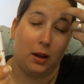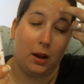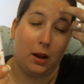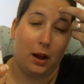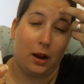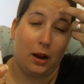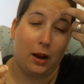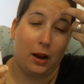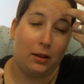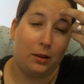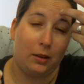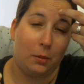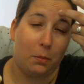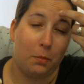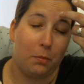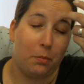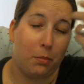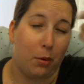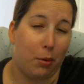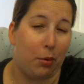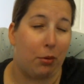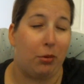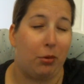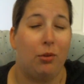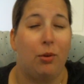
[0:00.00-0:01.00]
I had them
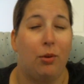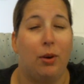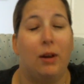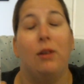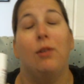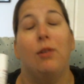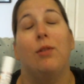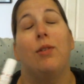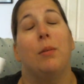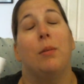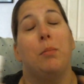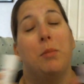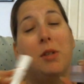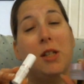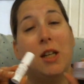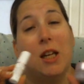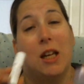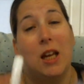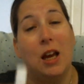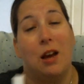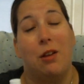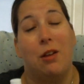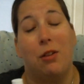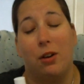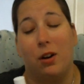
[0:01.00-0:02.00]
both, so I used them
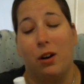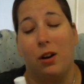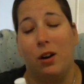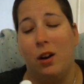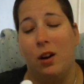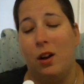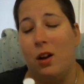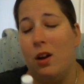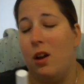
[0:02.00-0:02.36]
together.